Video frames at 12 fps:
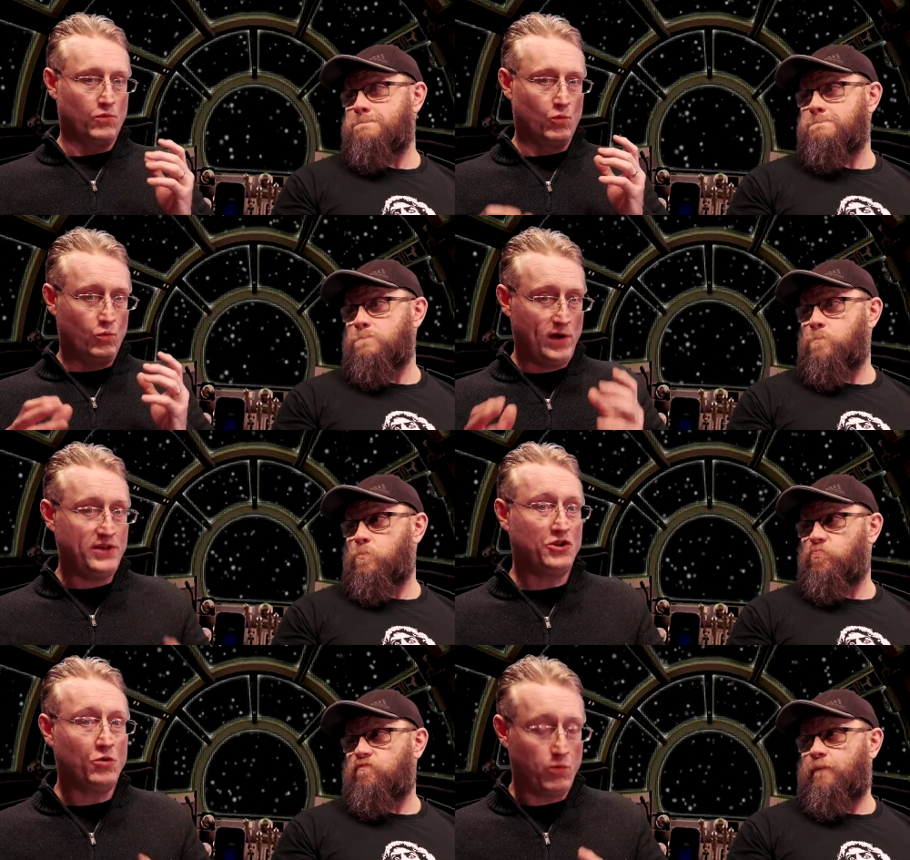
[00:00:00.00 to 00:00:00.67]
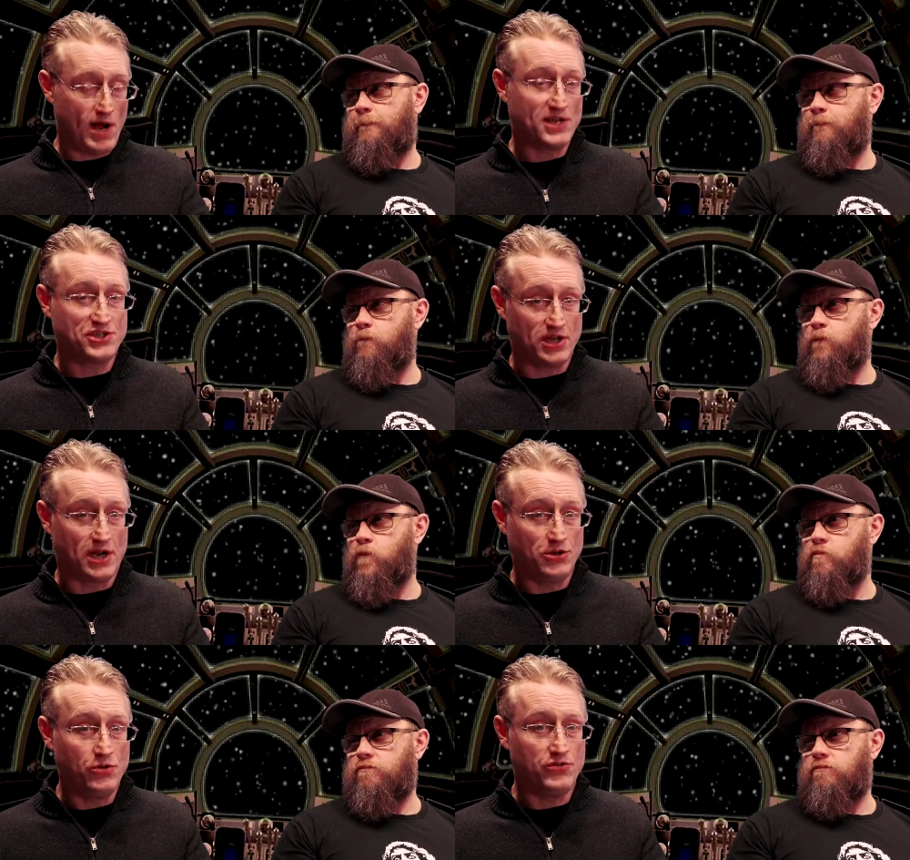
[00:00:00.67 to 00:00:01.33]
Speaker 1: when you watch it
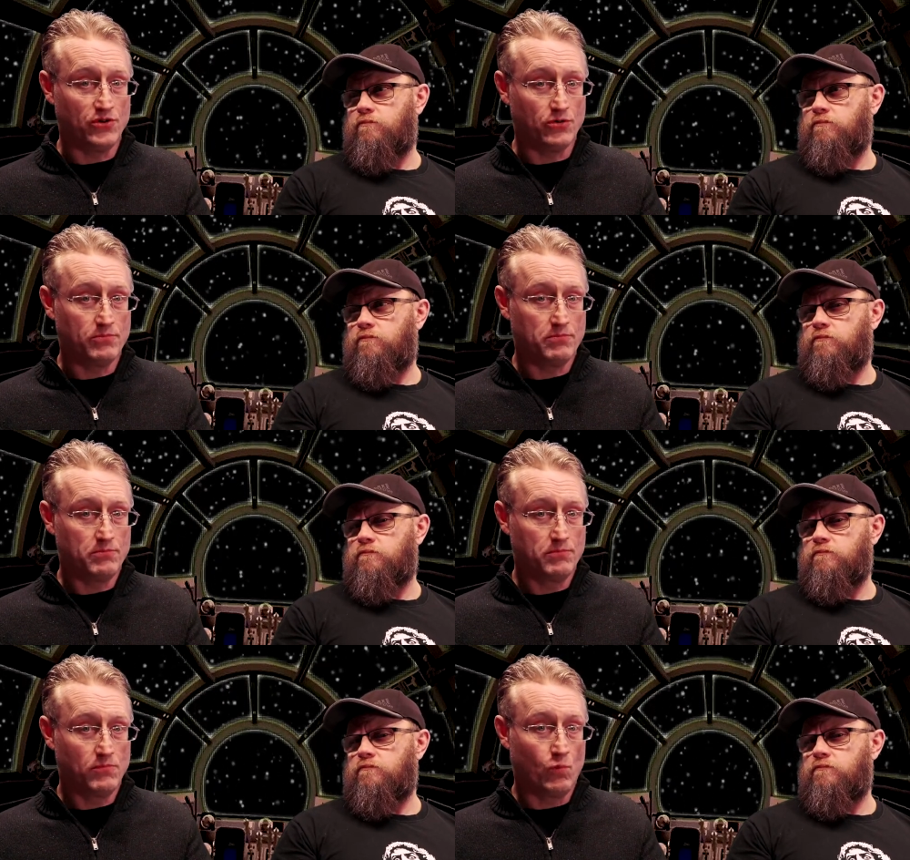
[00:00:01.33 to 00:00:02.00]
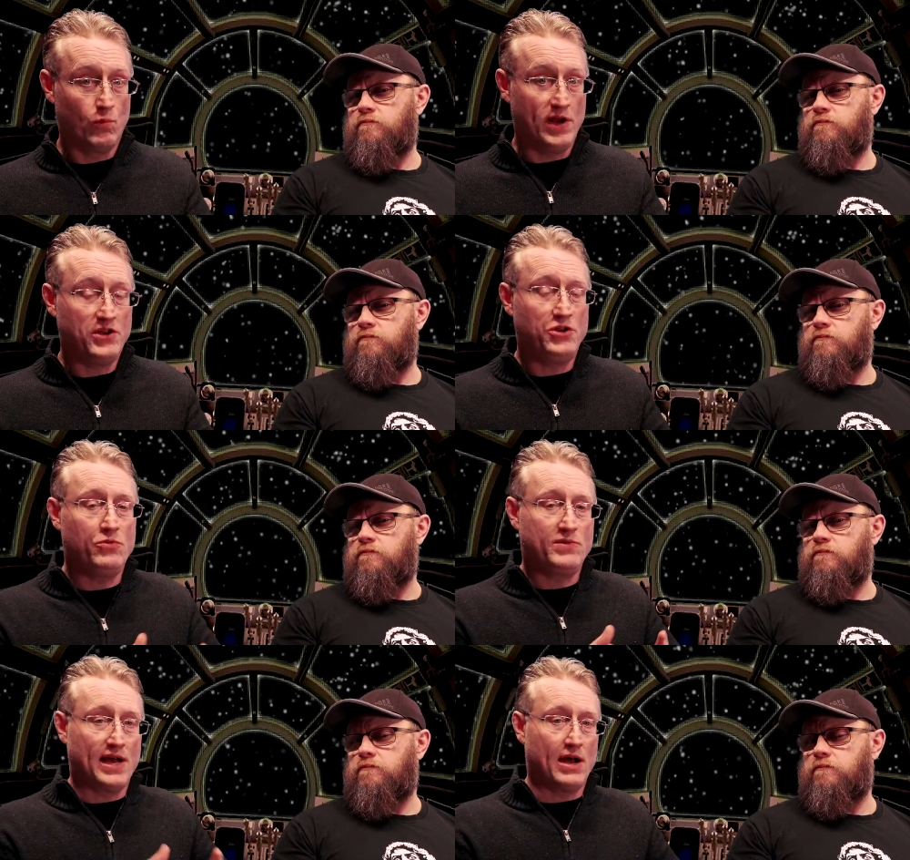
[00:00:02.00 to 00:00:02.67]
on YouTube, when
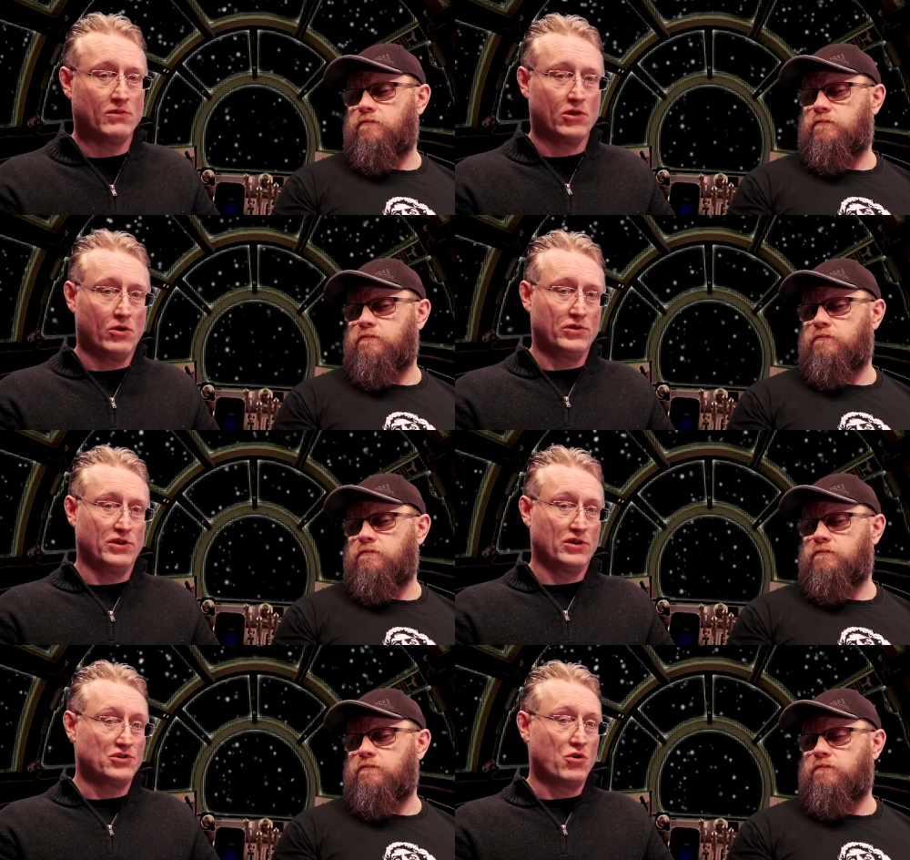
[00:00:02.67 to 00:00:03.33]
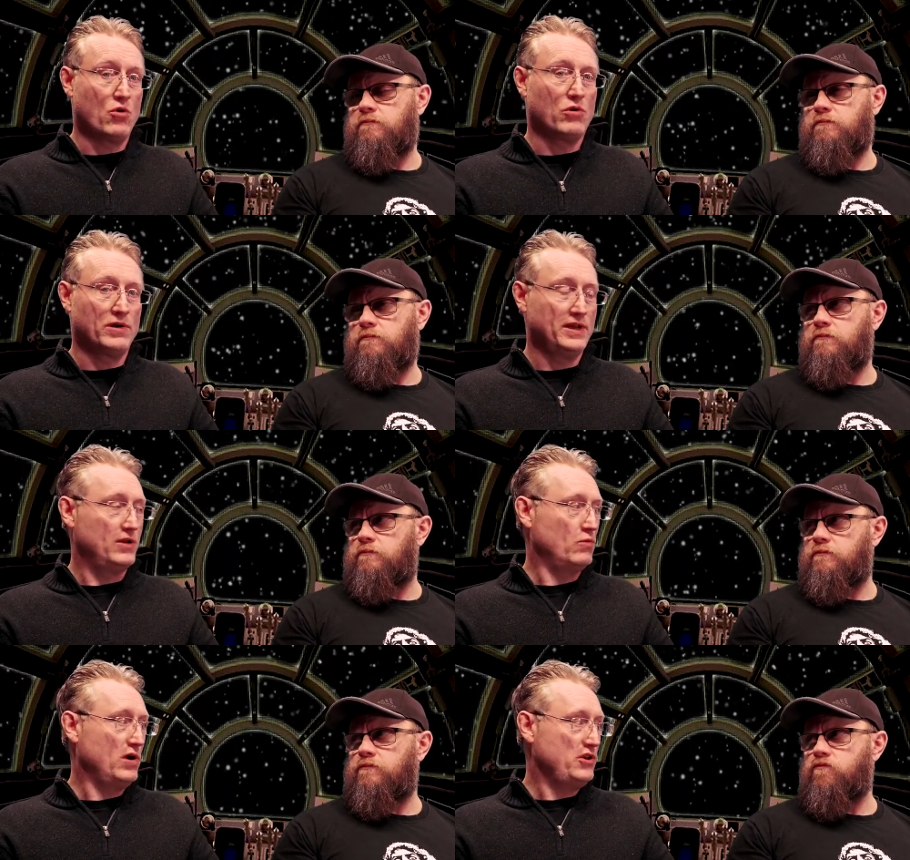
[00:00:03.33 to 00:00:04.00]
you download it or torrent
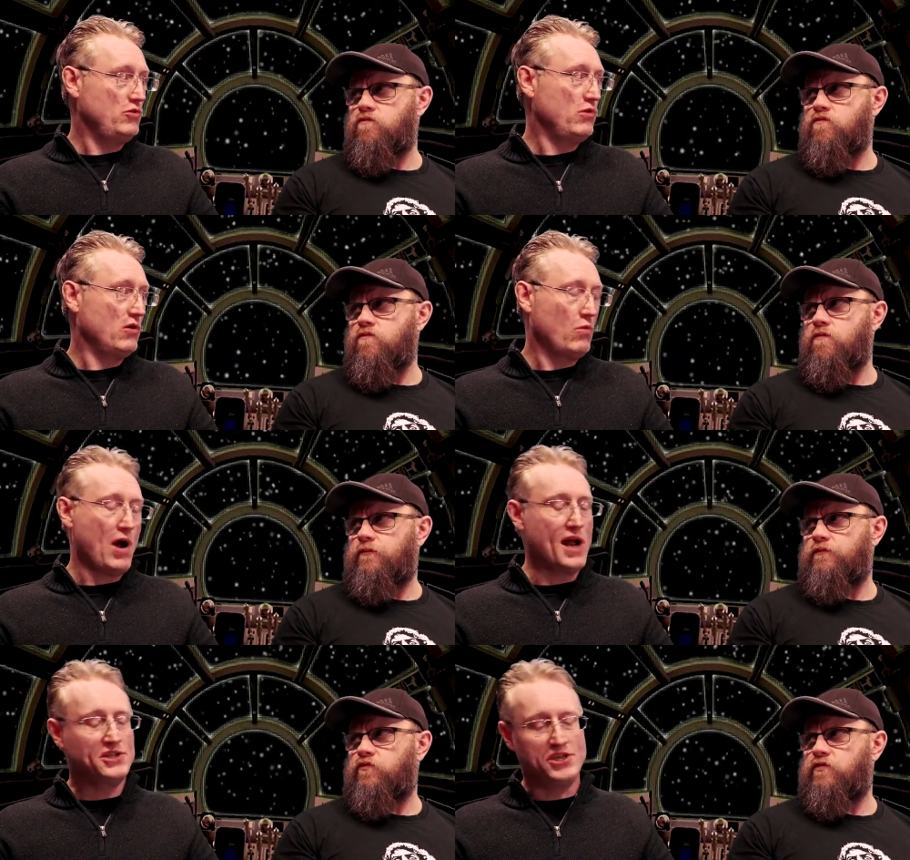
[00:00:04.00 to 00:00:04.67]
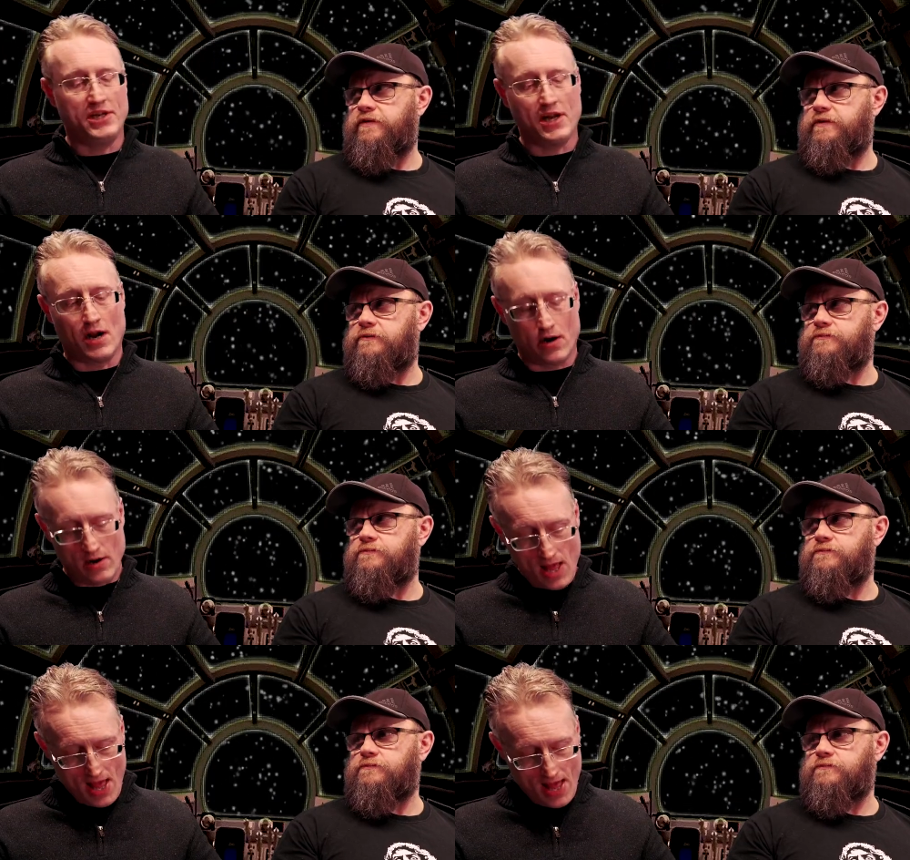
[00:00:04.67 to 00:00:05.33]
it, what you are watching
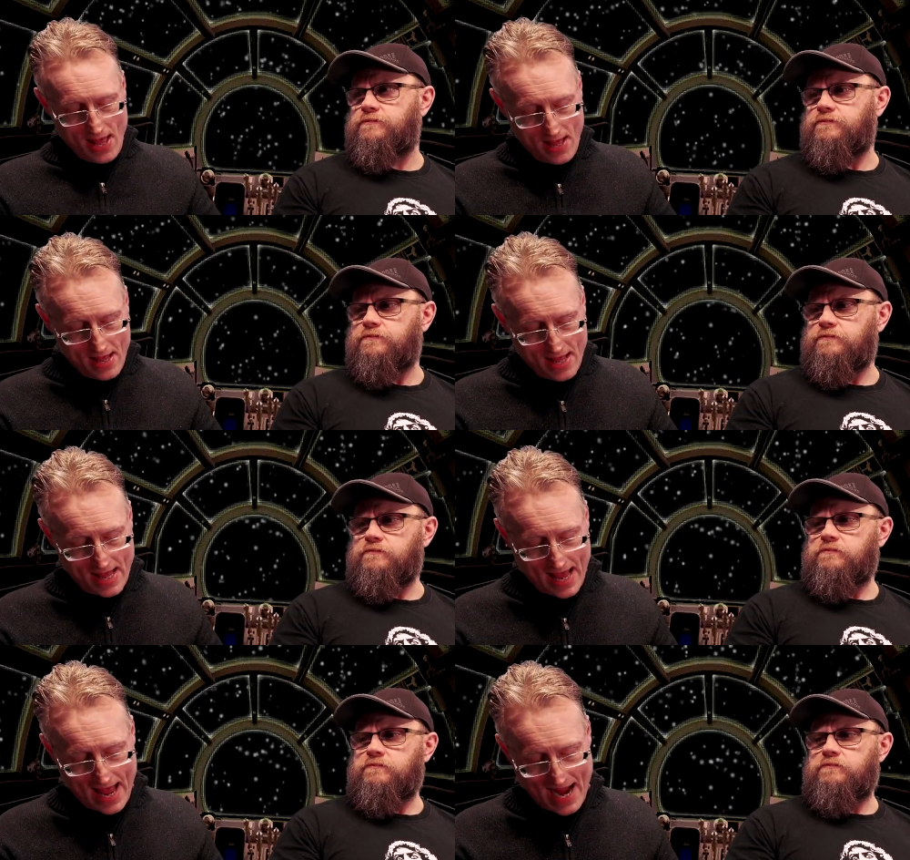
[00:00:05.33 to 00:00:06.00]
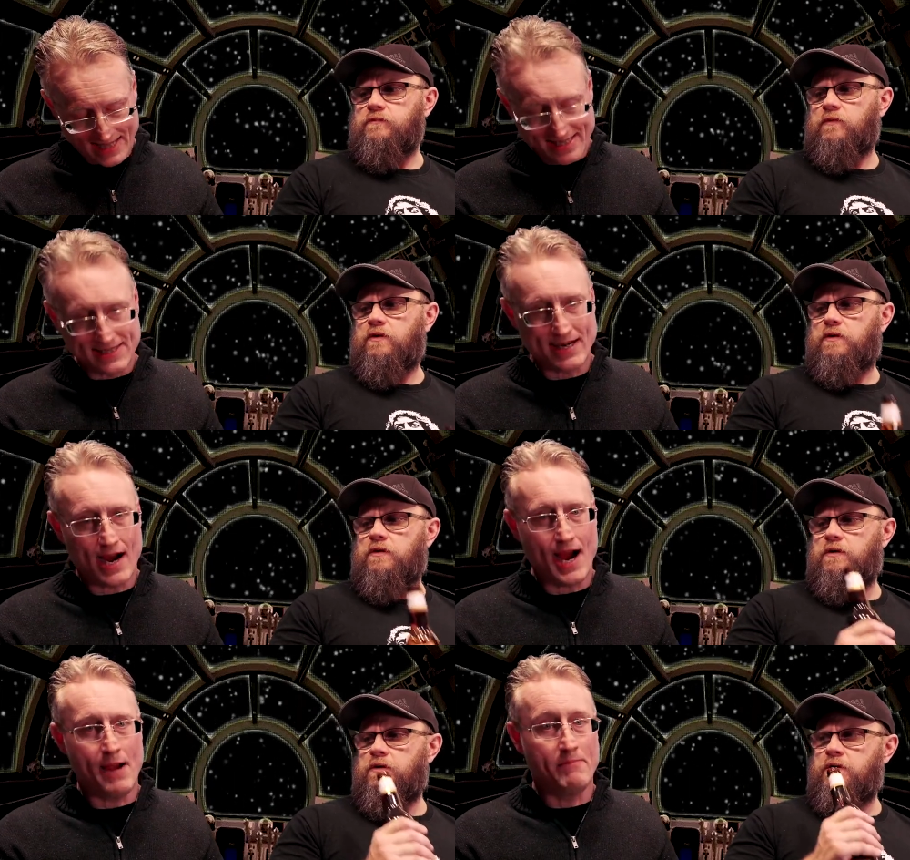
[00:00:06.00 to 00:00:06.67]
are at the
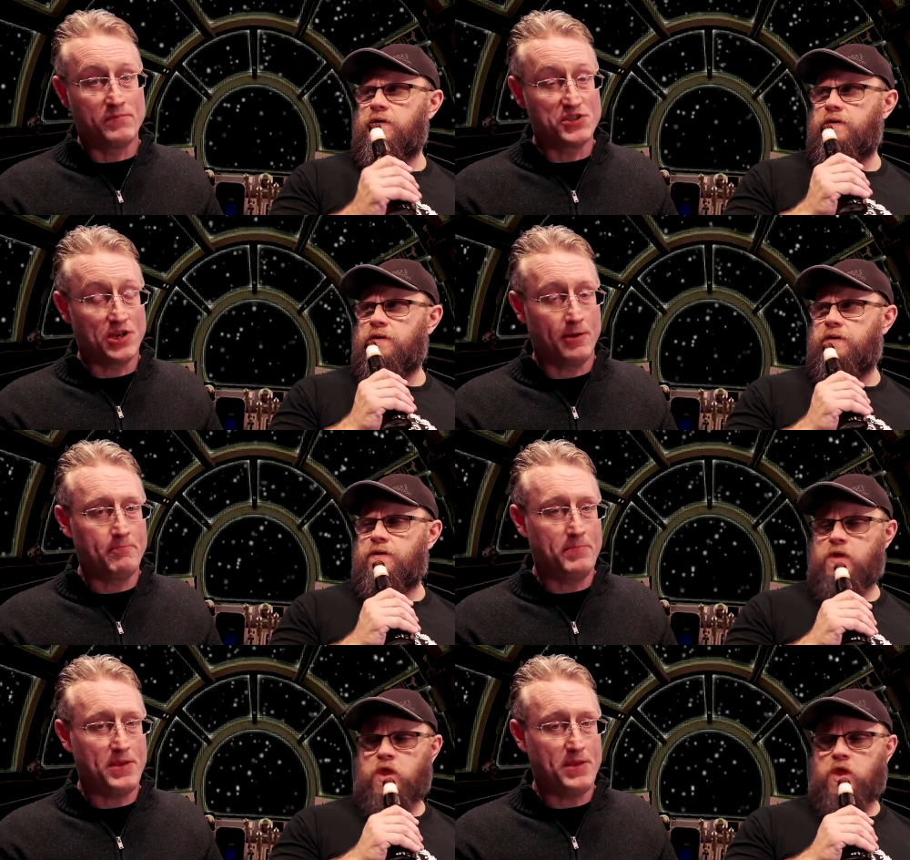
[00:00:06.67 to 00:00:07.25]
time some